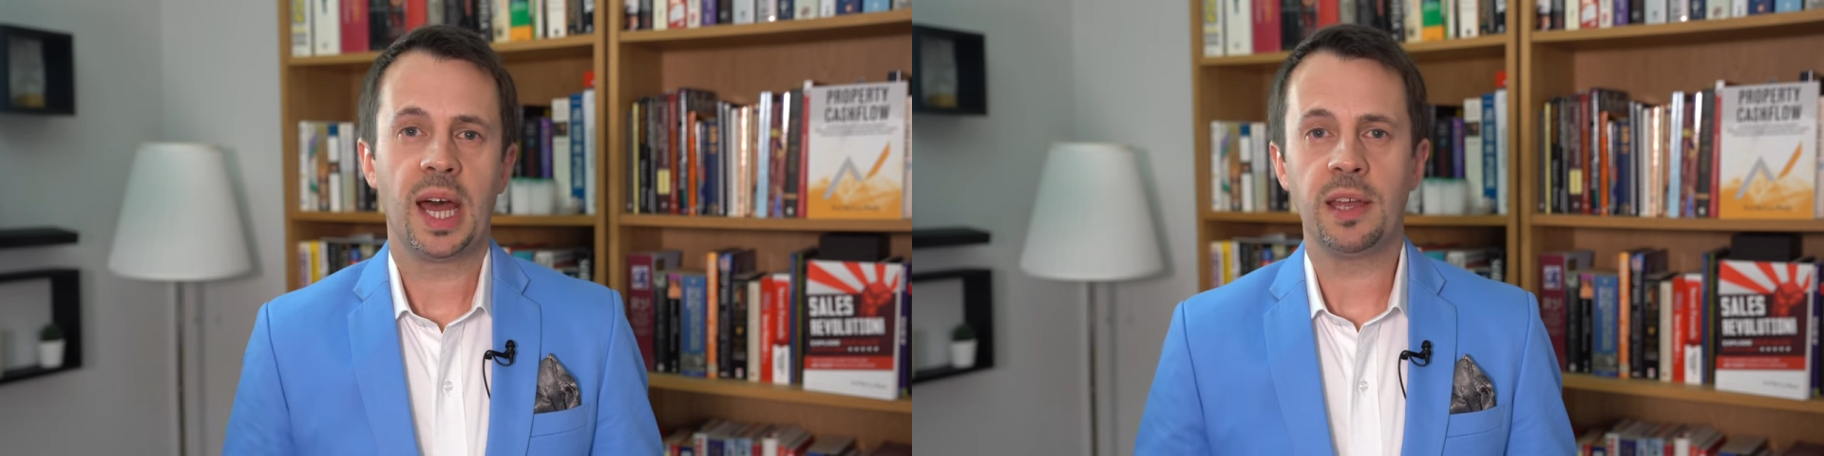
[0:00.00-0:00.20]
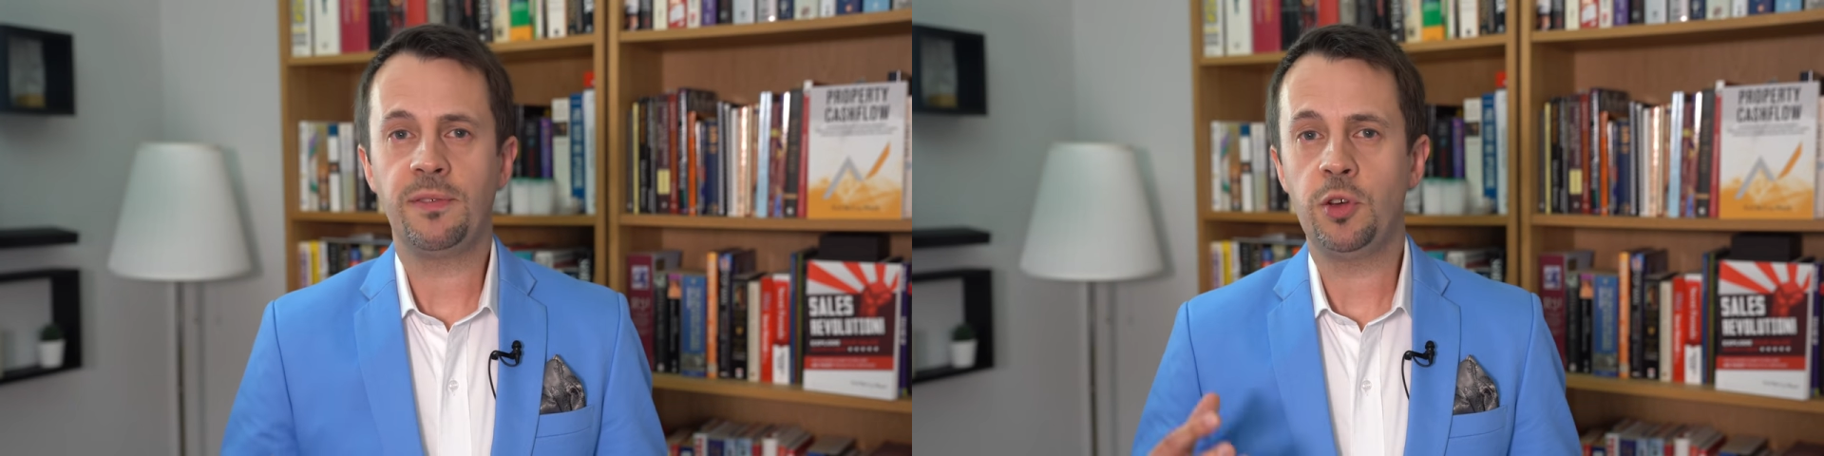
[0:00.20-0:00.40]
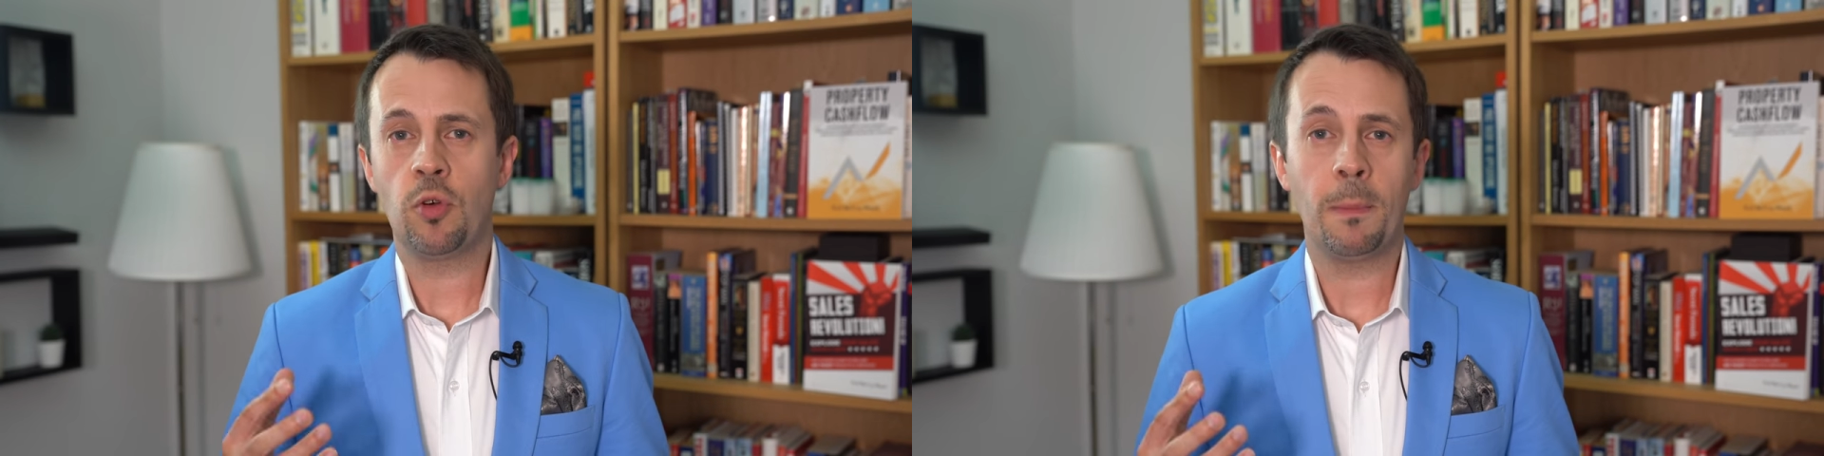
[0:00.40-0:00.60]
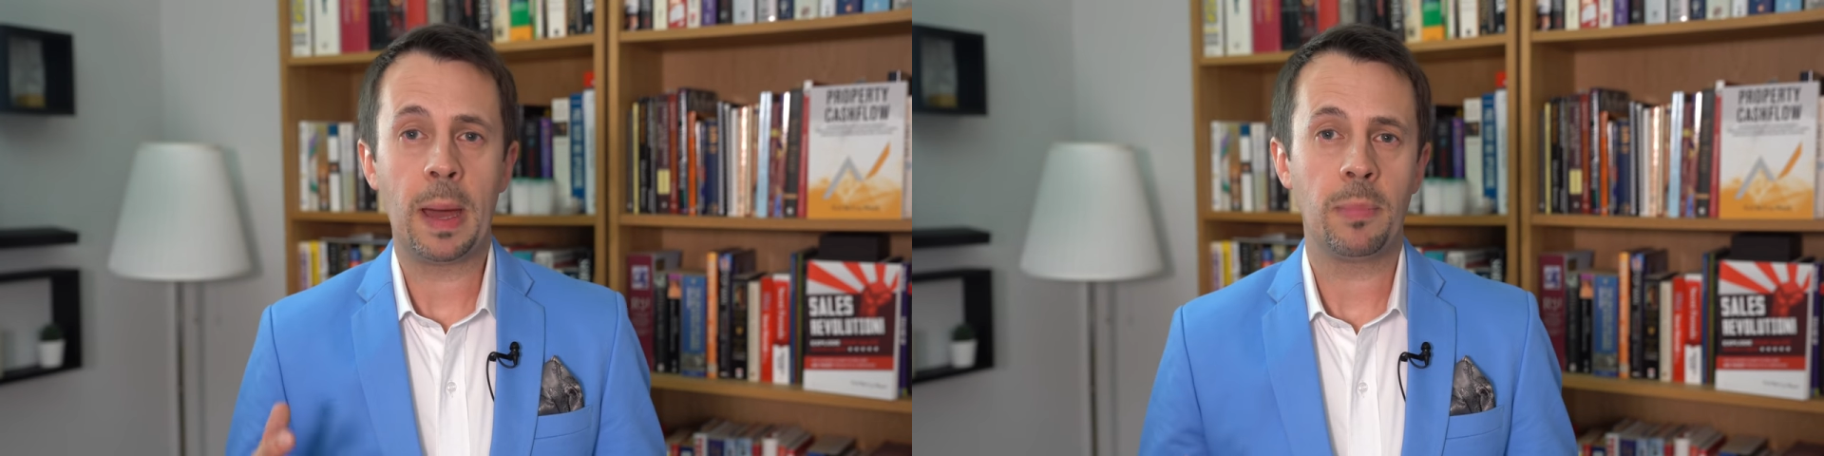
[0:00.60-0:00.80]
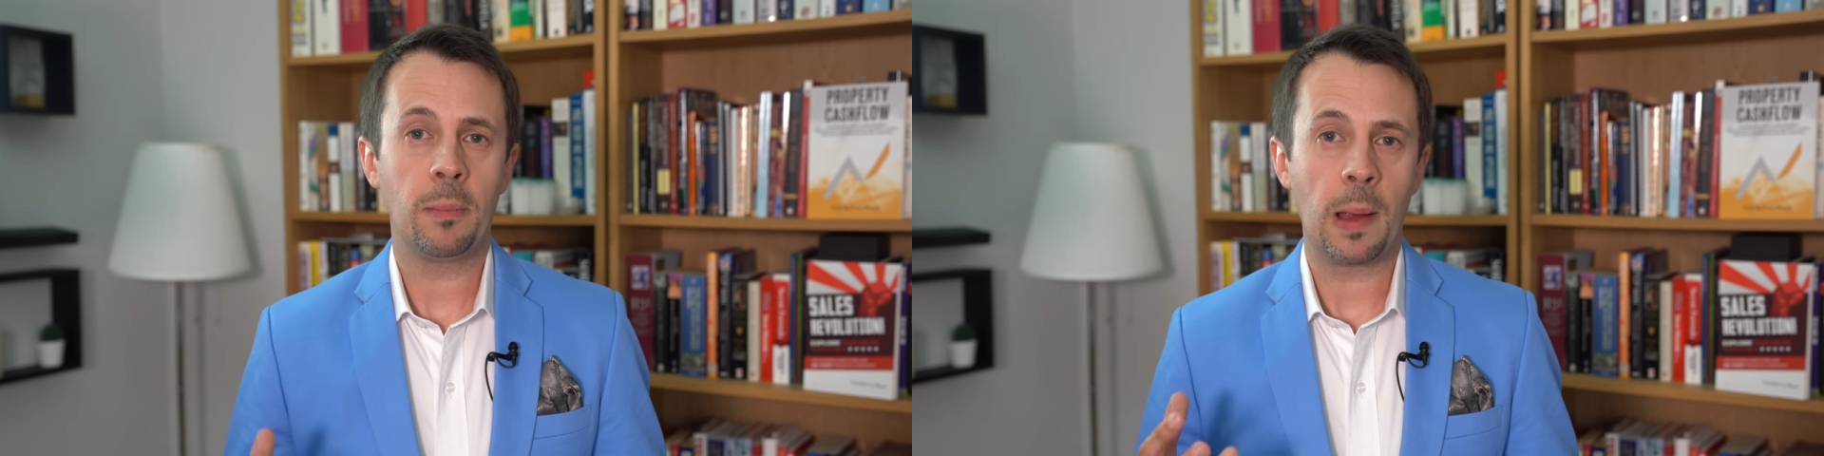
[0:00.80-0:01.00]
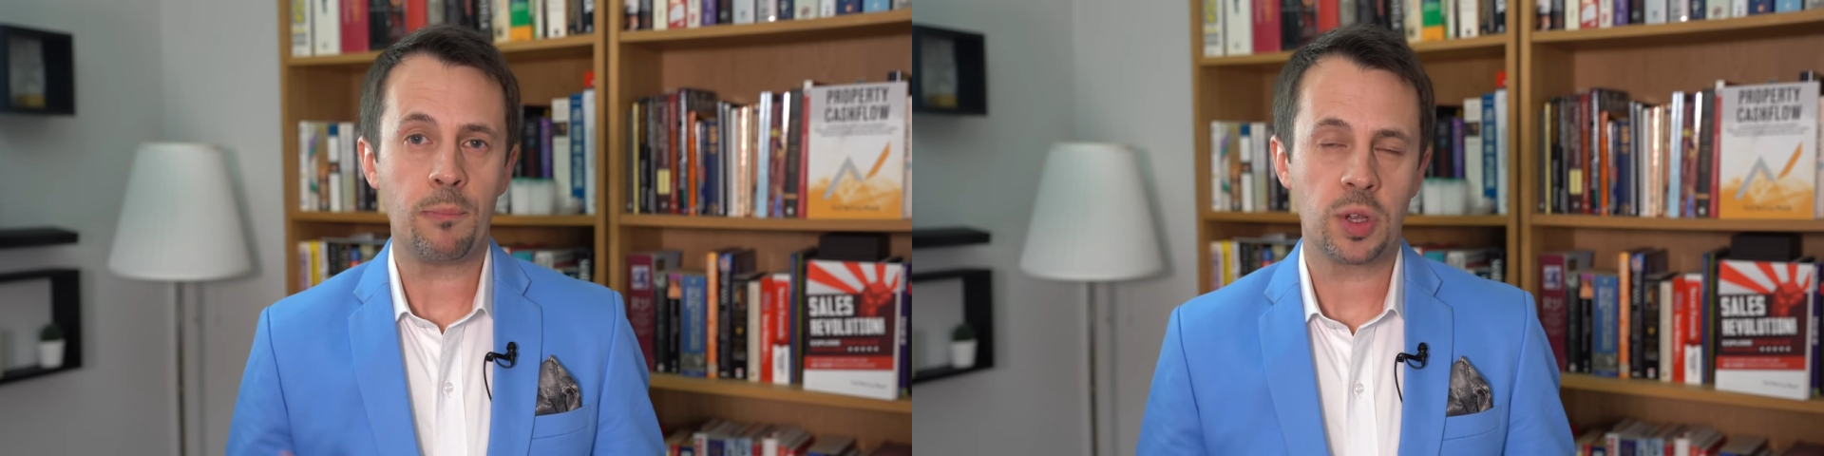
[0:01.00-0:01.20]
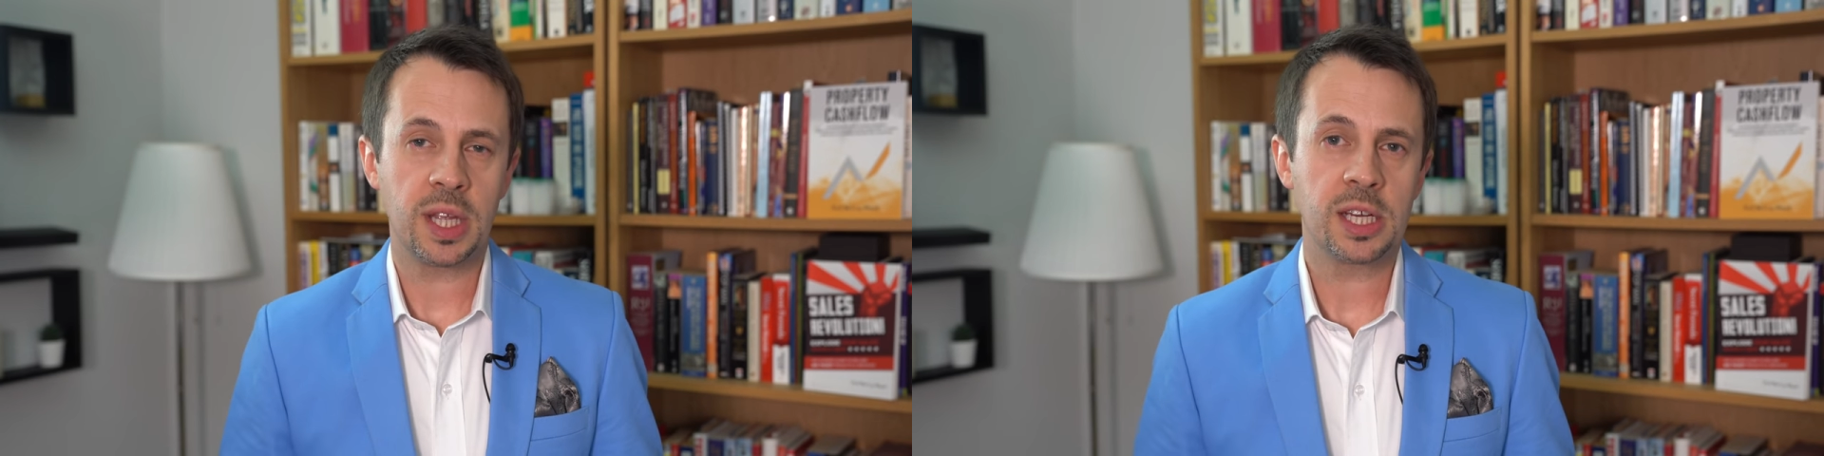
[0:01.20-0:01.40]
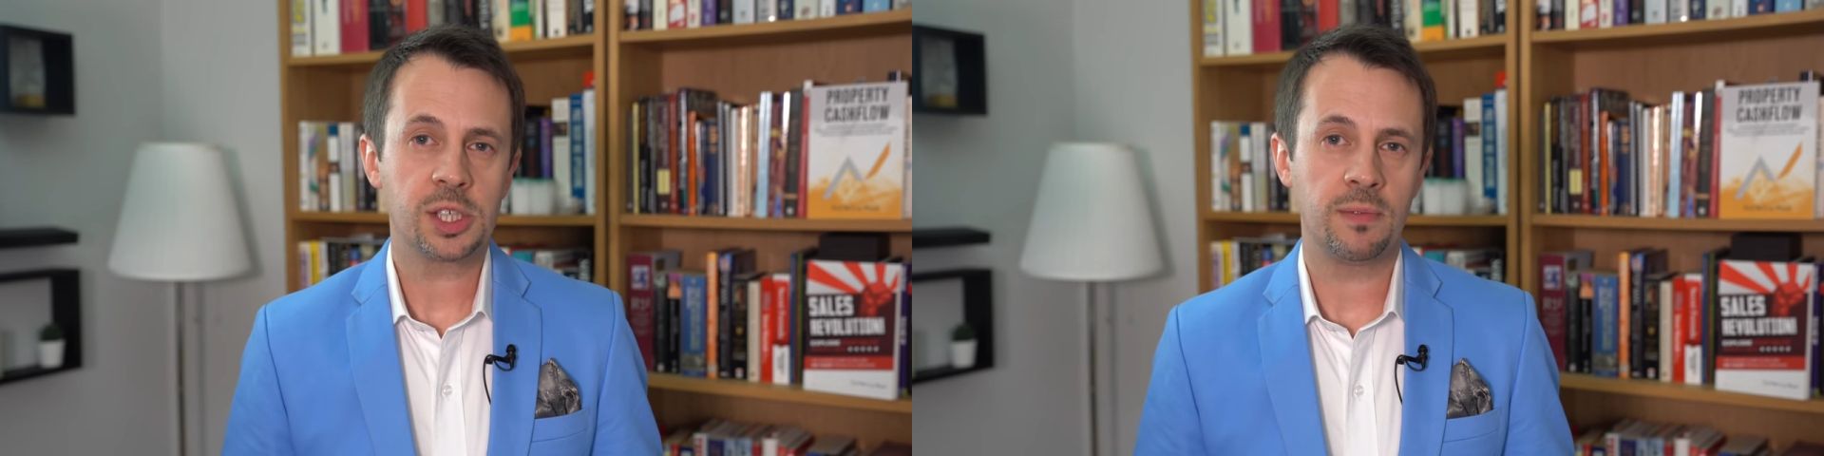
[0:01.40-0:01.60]
And if you remember my
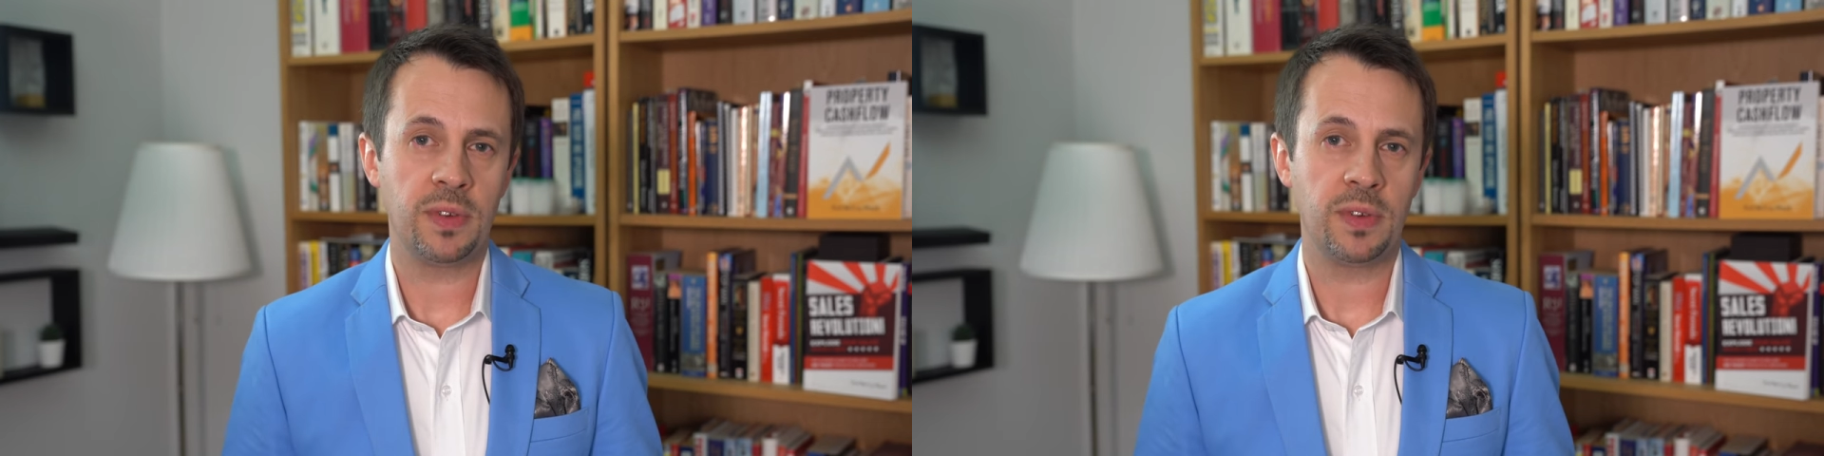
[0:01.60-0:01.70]
prediction